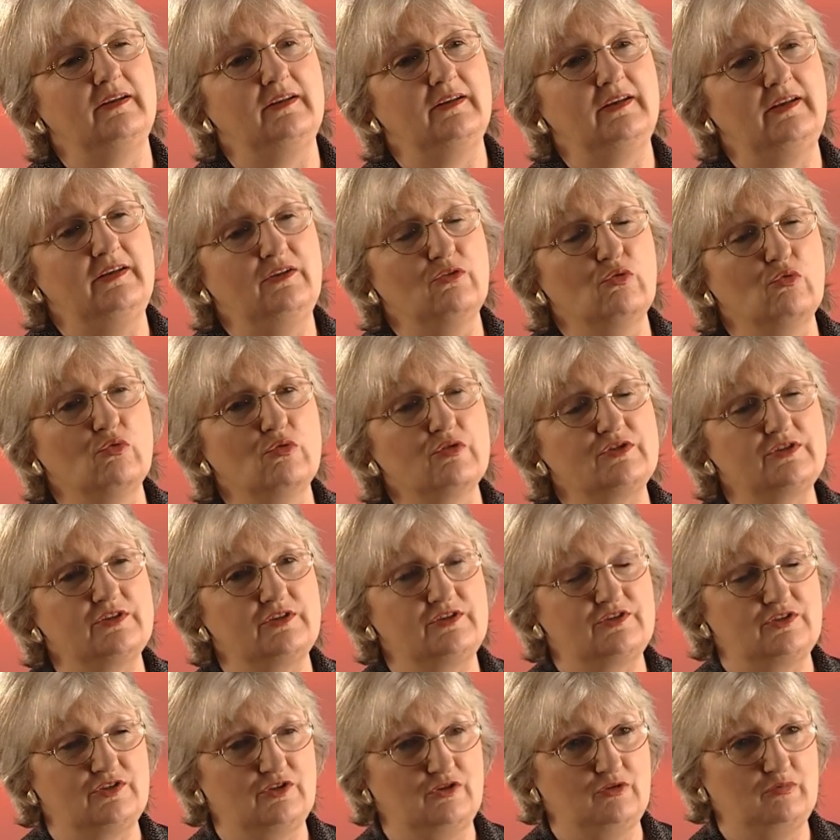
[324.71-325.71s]
in order
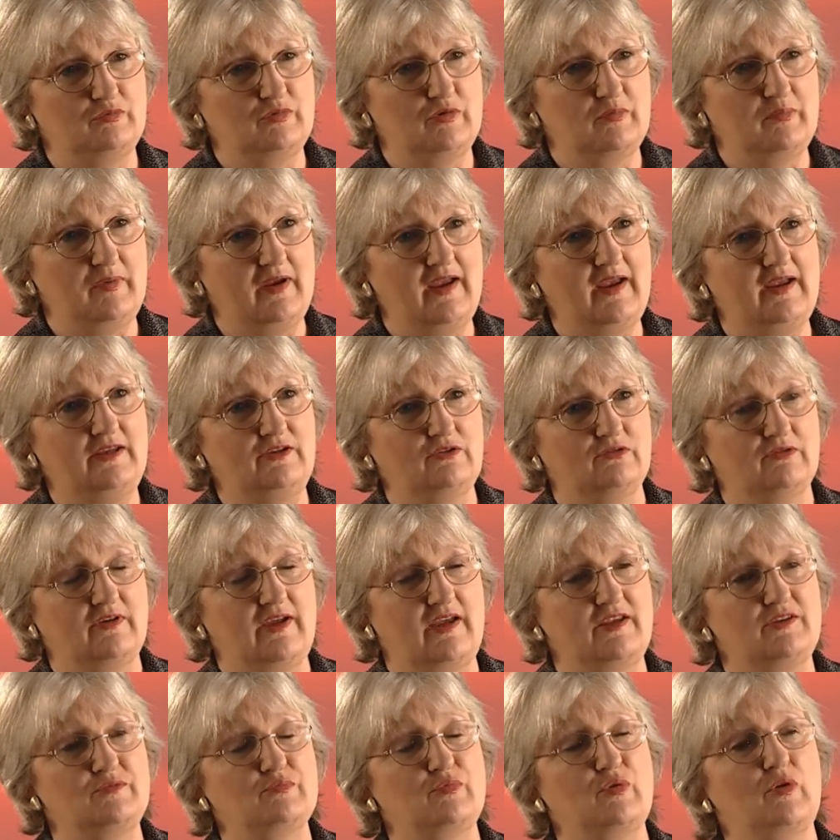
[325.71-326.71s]
to prepare your
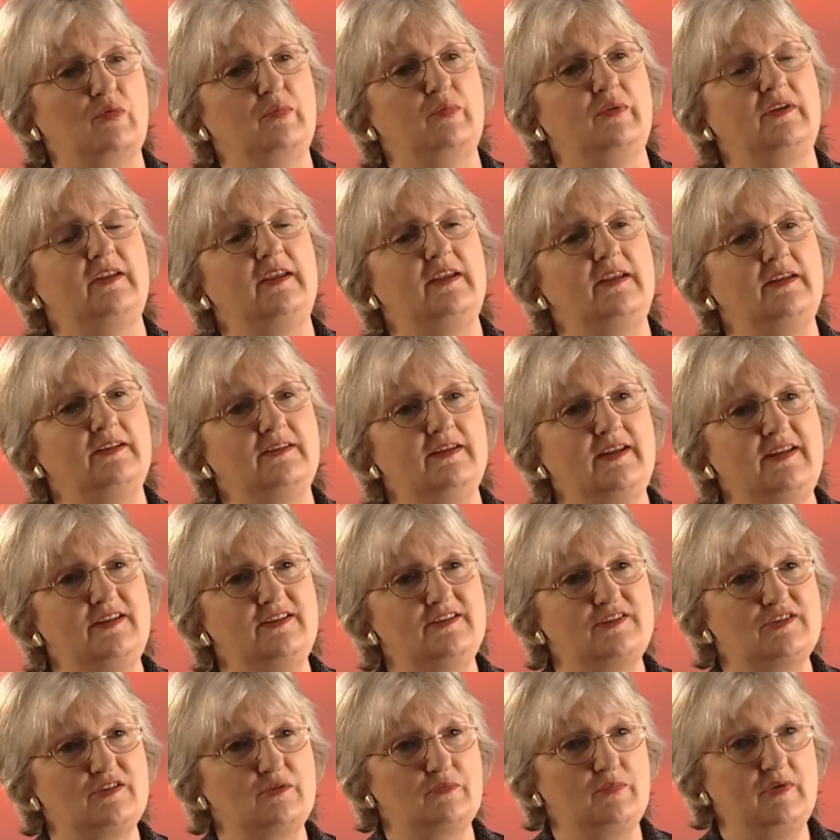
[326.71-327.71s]
case properly, it
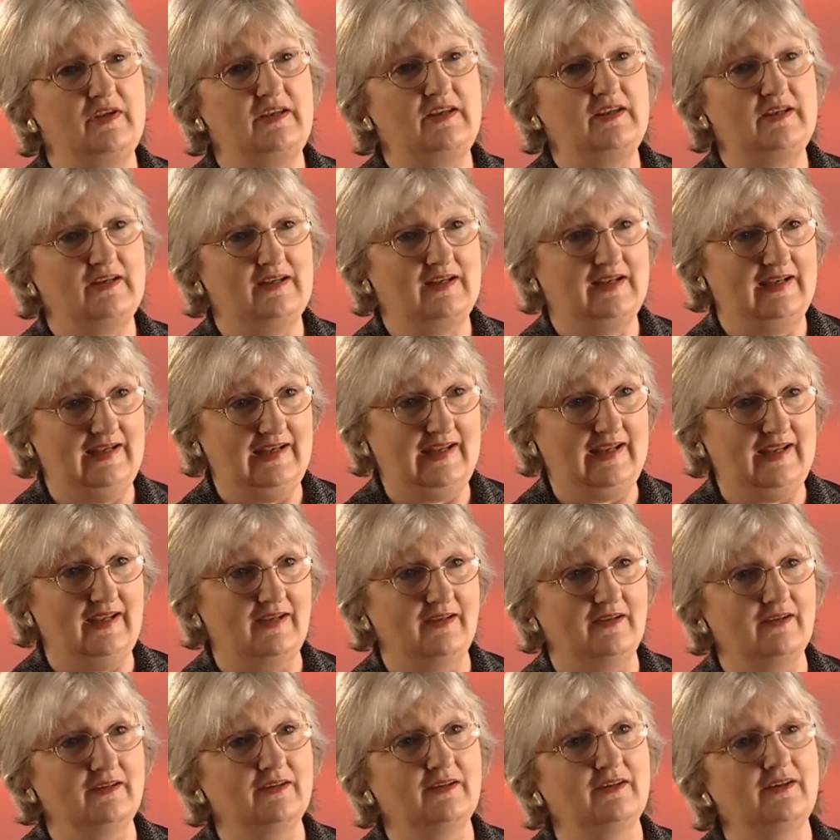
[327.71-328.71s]
needs to be
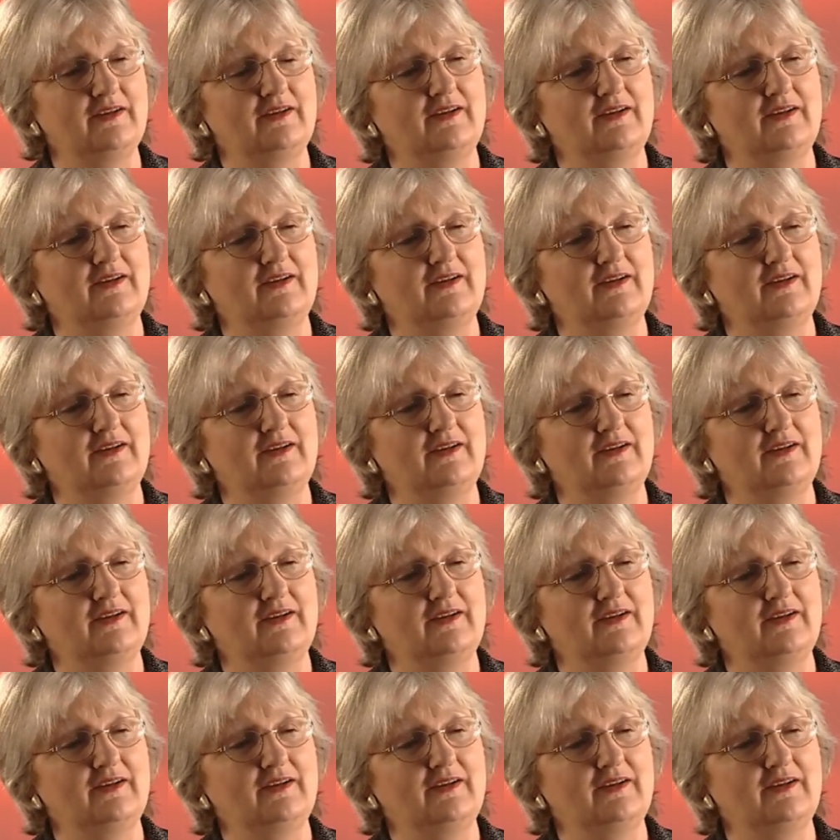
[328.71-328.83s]
clear